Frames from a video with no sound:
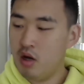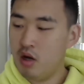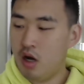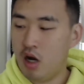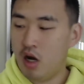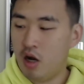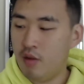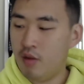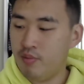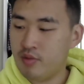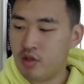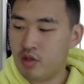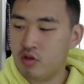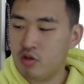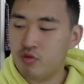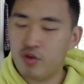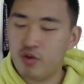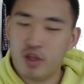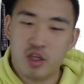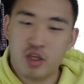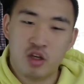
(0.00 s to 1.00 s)
So it's
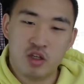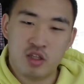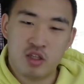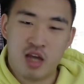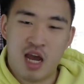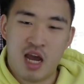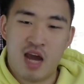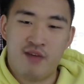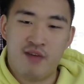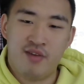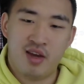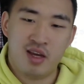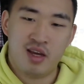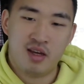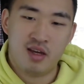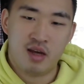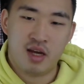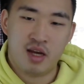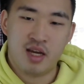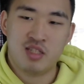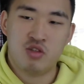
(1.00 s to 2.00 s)
really good to have I
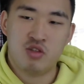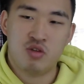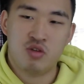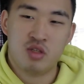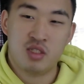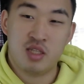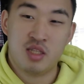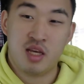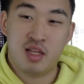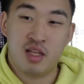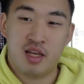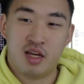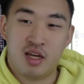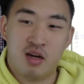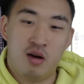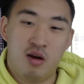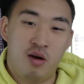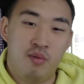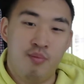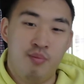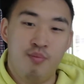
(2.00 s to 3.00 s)
guess you could say like
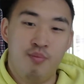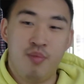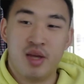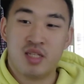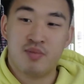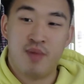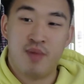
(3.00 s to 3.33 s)
a mix